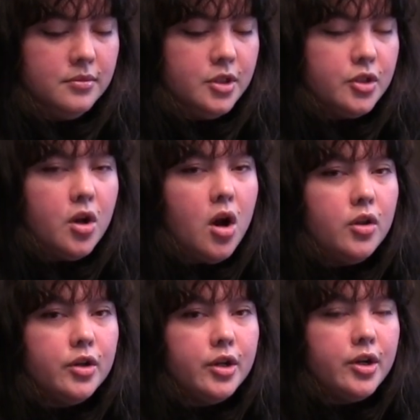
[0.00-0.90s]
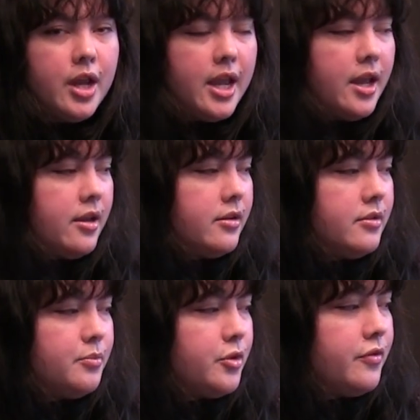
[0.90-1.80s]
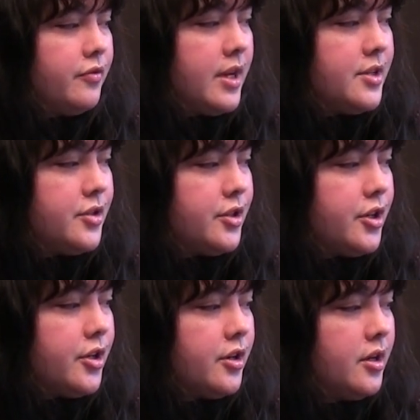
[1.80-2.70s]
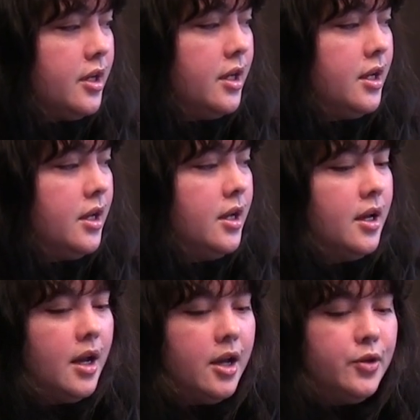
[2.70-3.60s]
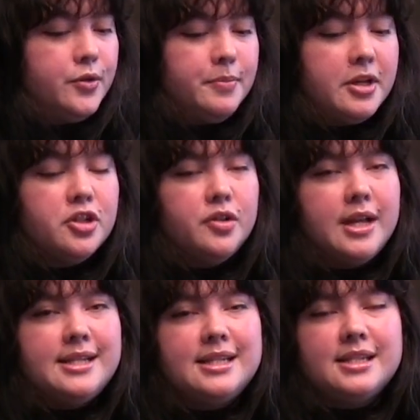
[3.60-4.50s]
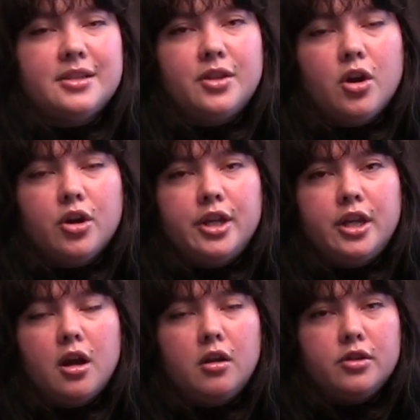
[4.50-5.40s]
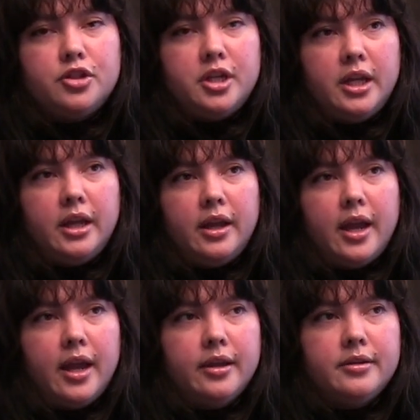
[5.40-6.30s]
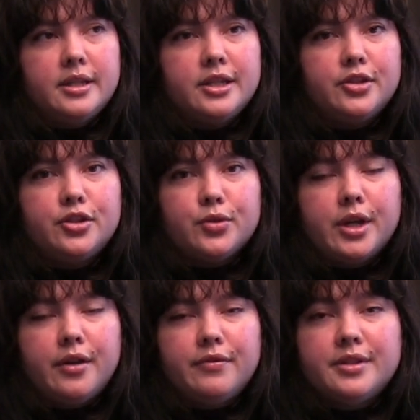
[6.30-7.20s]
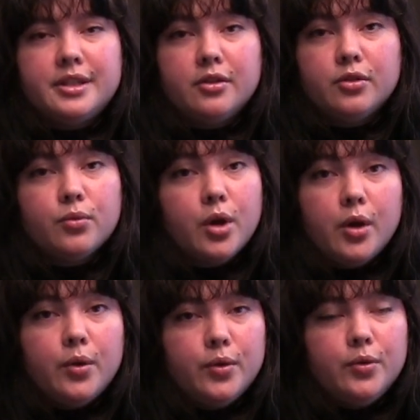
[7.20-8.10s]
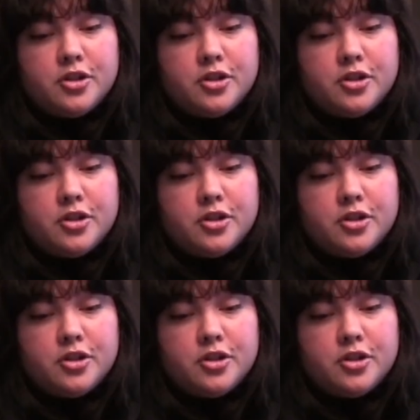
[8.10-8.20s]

scholar and professor who specializes in the archaeology and history of the Silk Road.